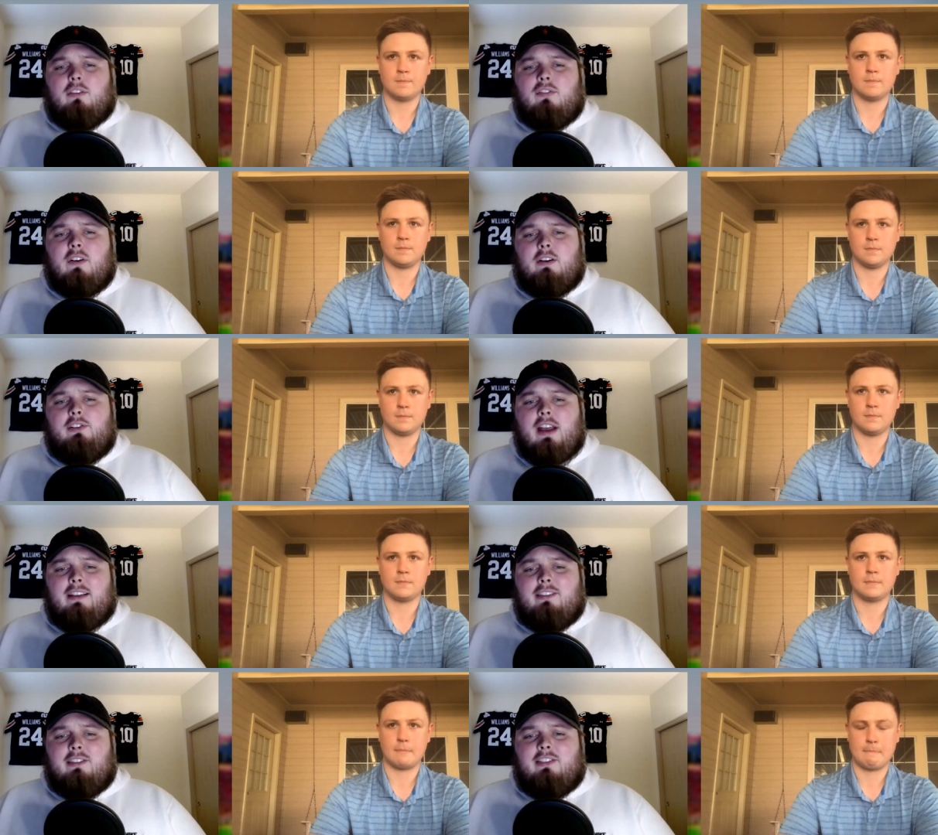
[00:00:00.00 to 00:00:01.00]
Speaker 1: for
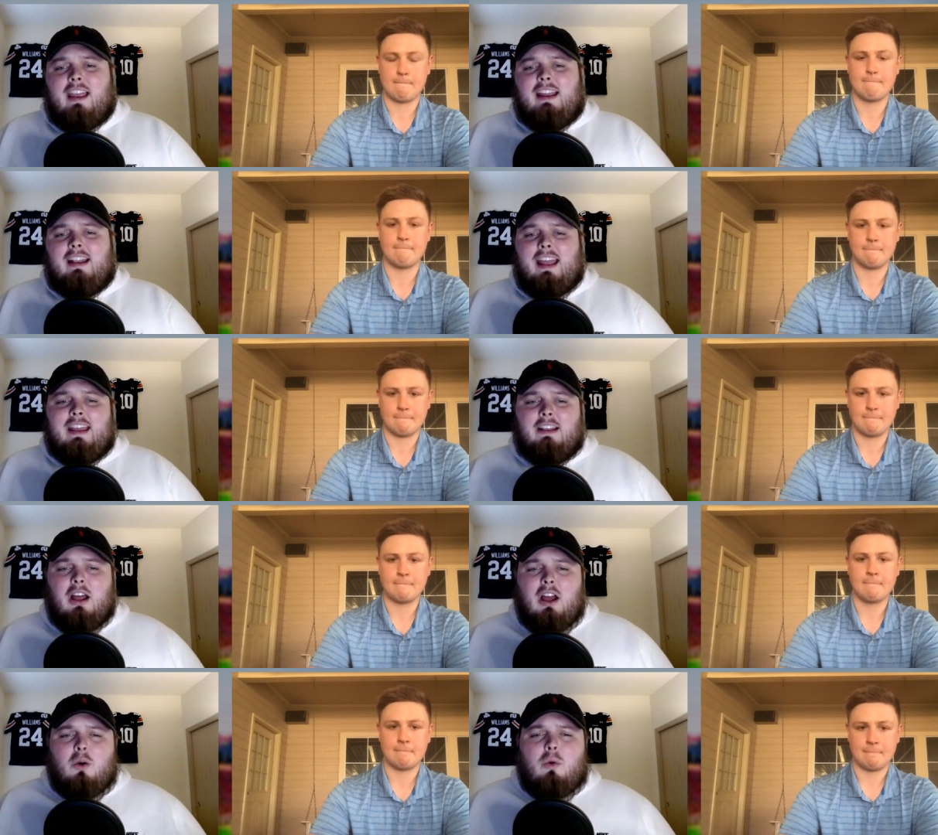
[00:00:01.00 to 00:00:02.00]
Jackson State?
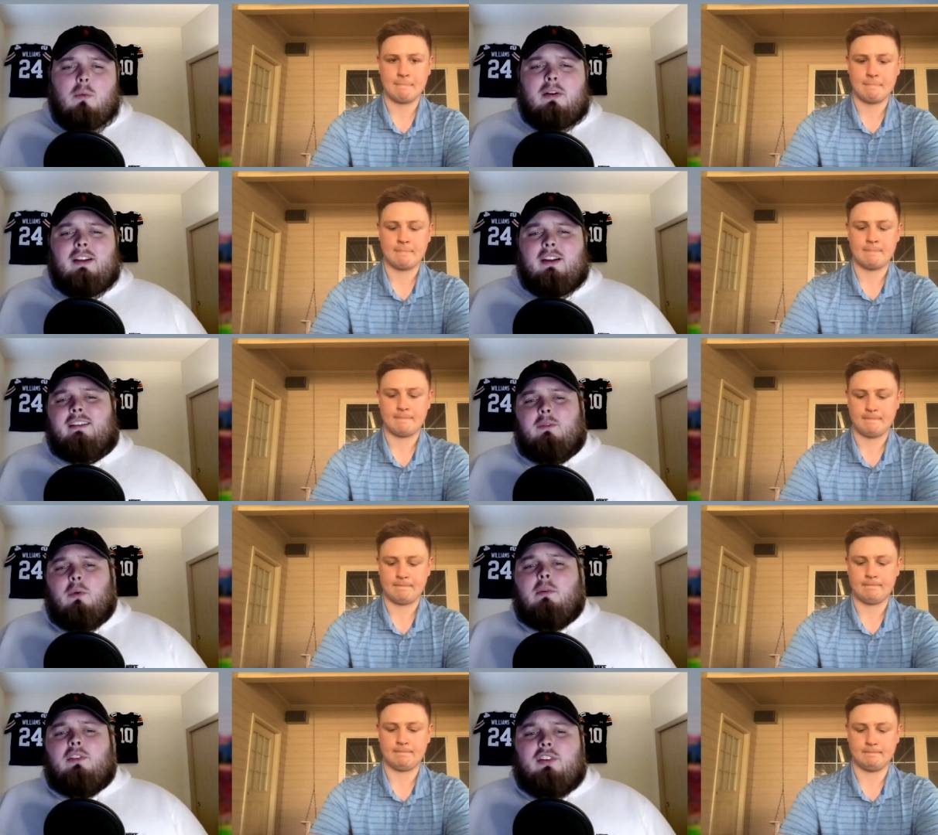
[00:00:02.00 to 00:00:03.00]
And what was
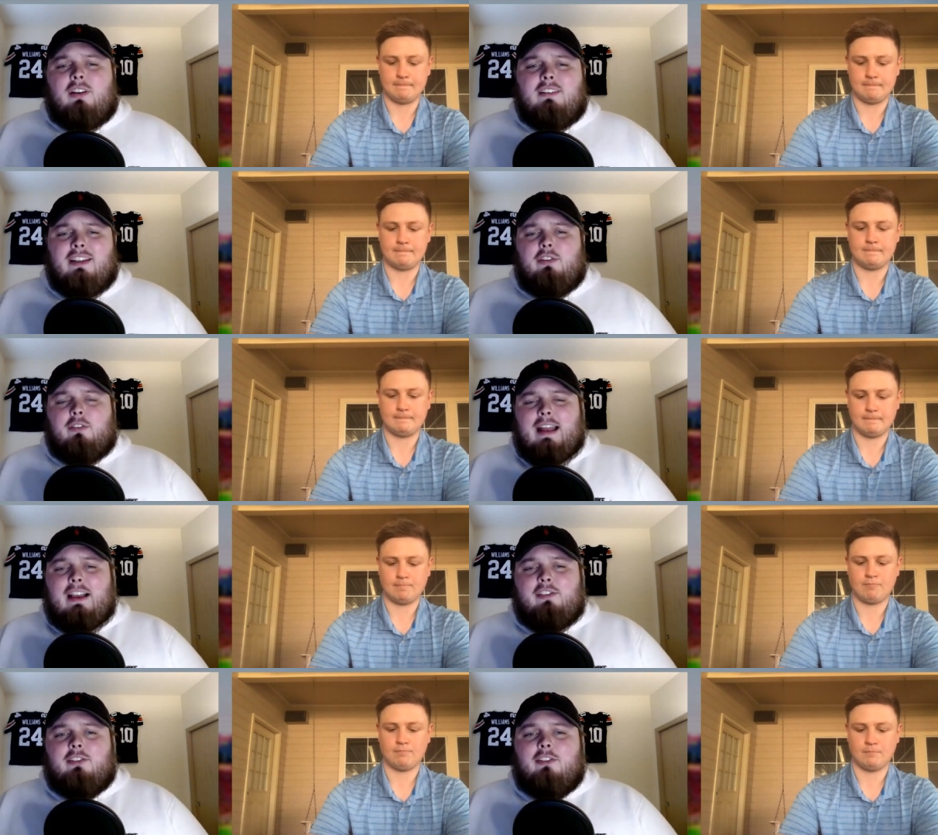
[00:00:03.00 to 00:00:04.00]
your initial
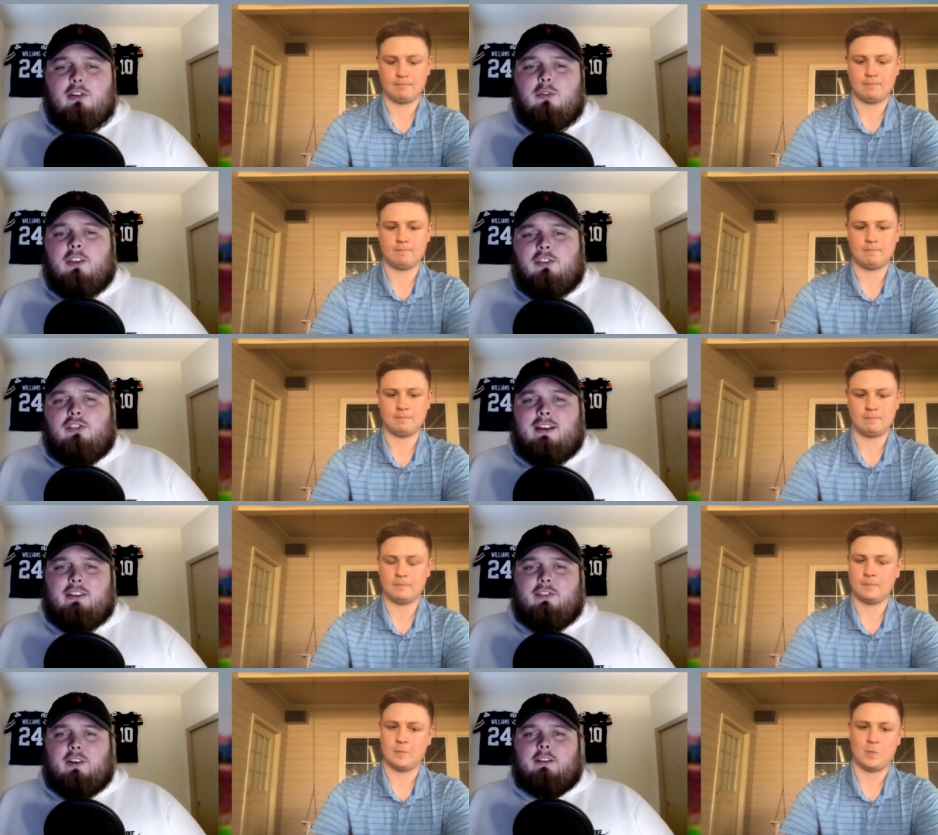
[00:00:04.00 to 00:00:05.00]
reaction to this
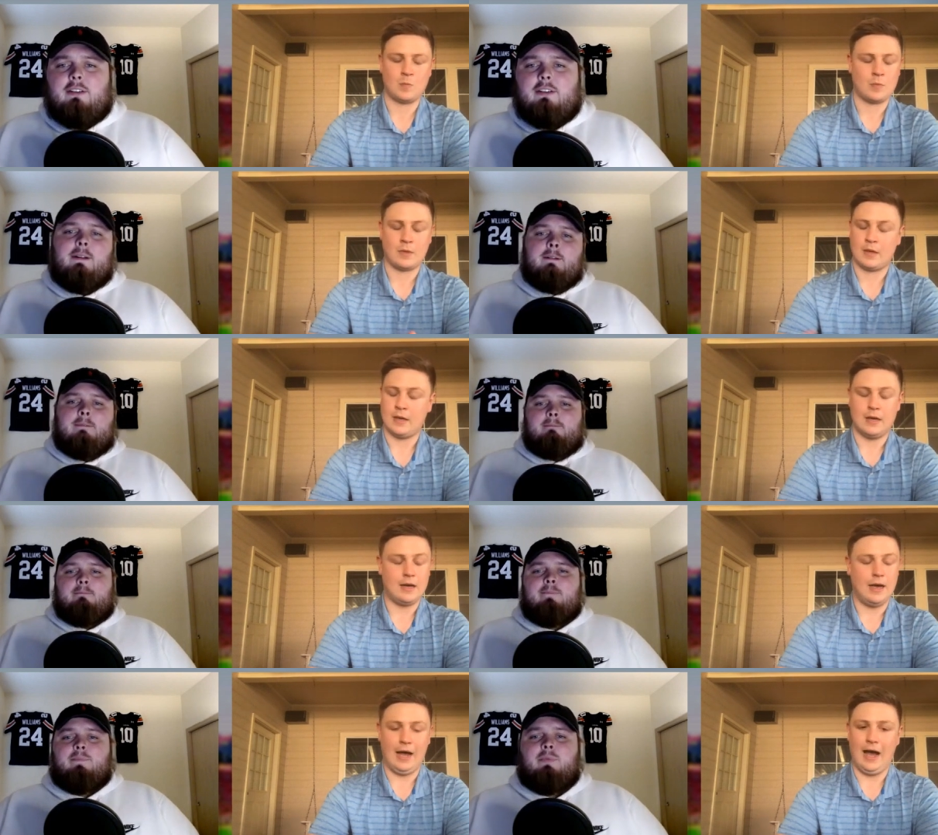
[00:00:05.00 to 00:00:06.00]
transfer?
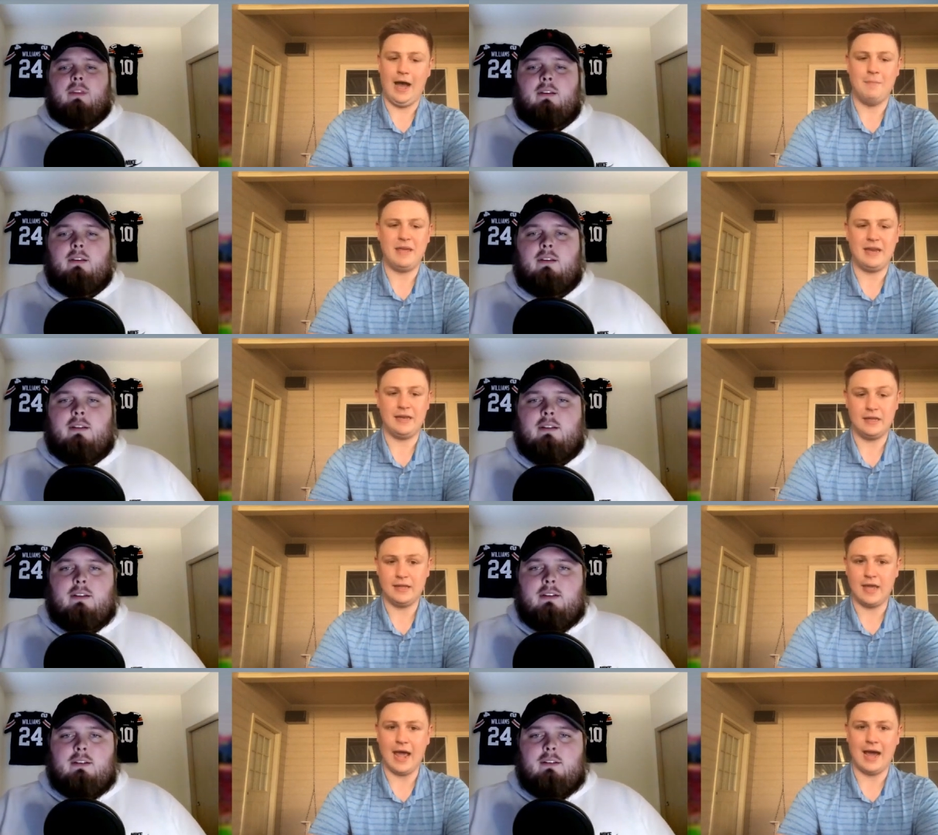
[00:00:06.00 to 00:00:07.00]
Speaker 2: I mean,
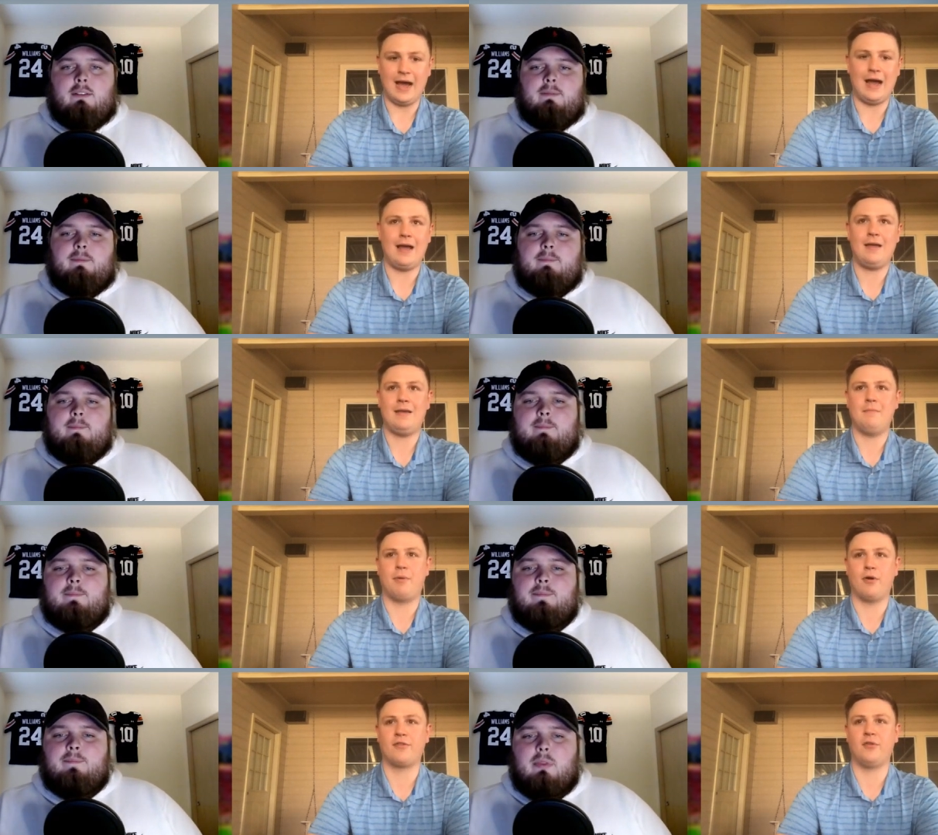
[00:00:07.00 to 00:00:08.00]
yeah,
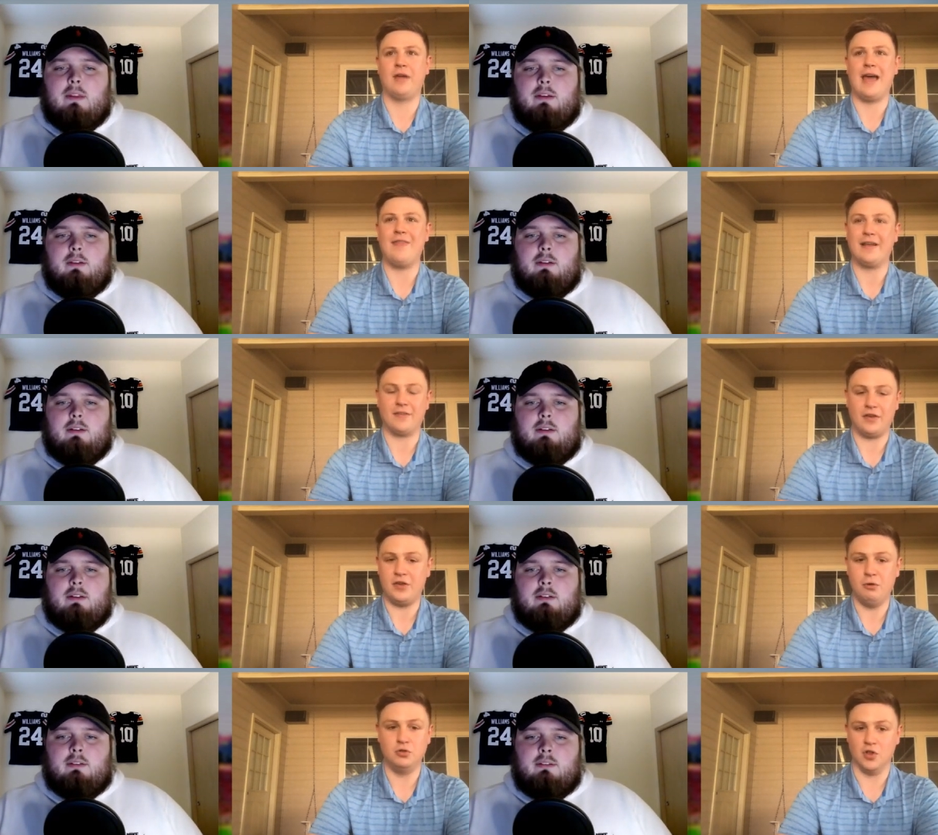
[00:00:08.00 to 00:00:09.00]
personally, I think it's a
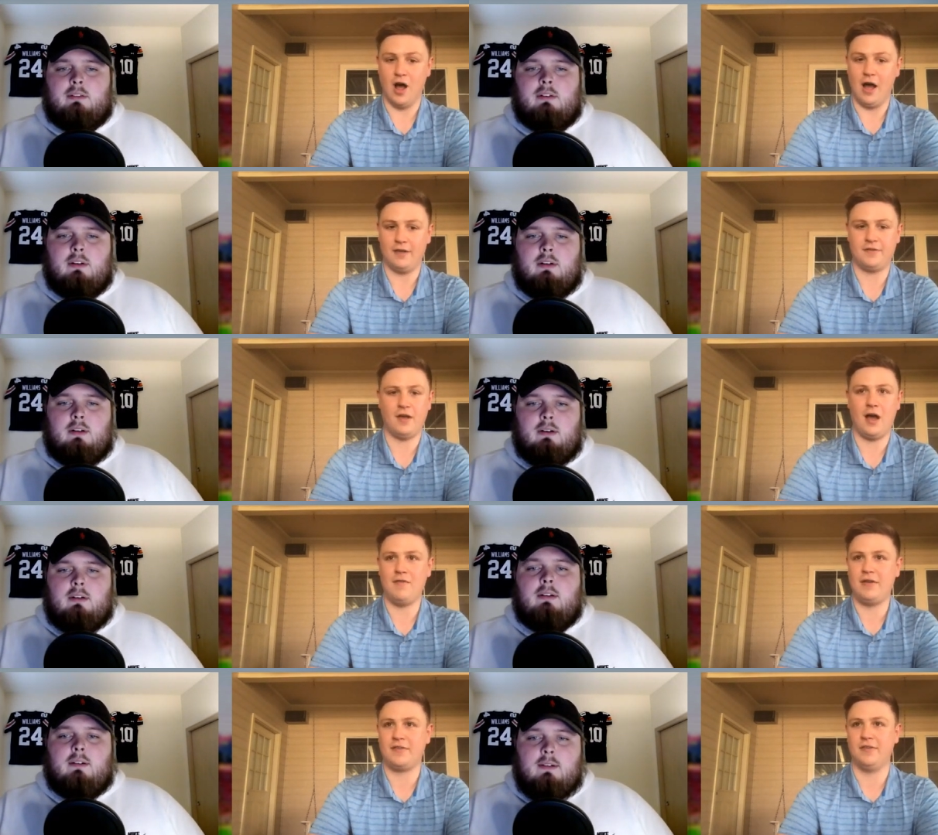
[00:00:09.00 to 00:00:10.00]
huge loss.
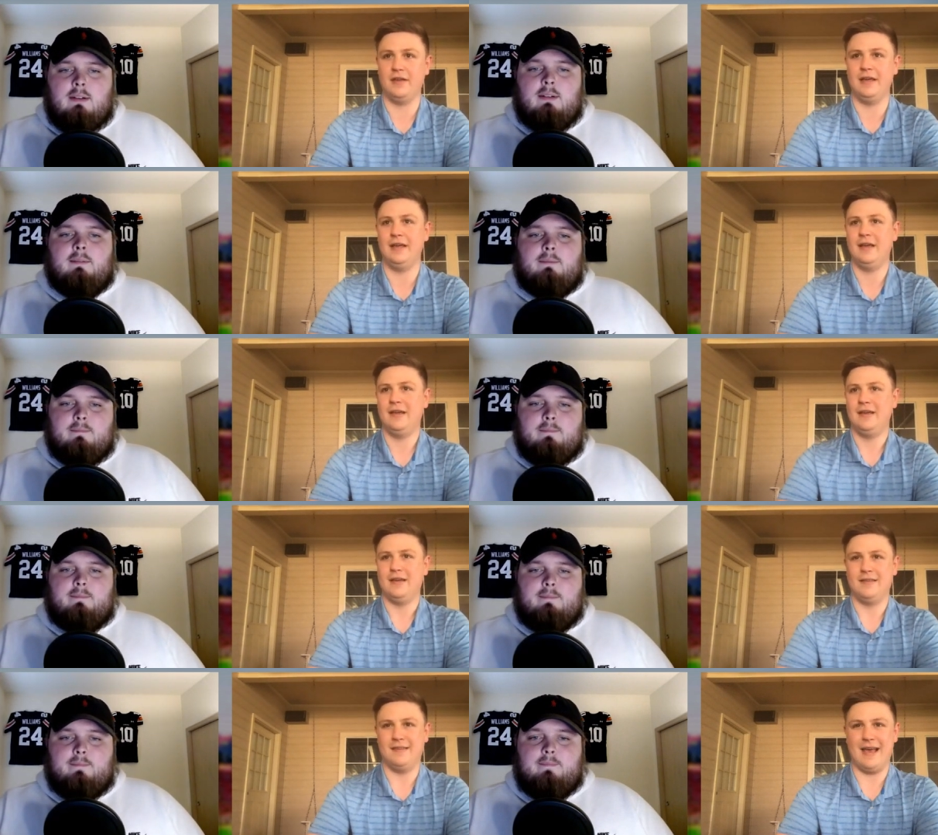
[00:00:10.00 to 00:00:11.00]
Obviously,
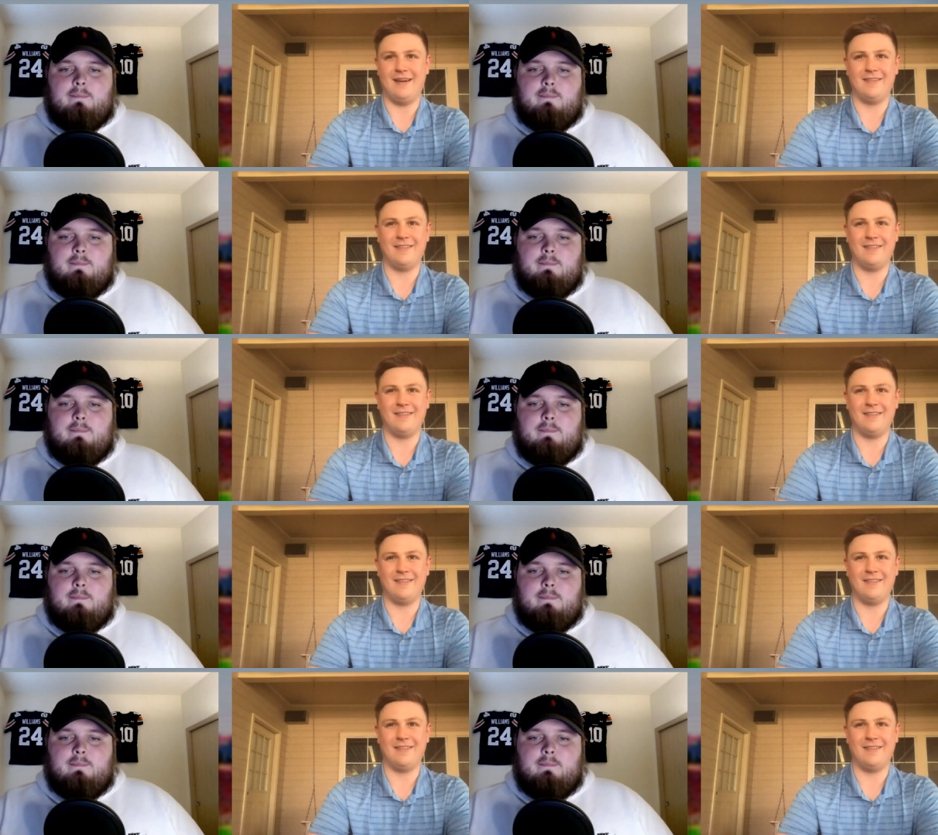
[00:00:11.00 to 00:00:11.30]
Sanders'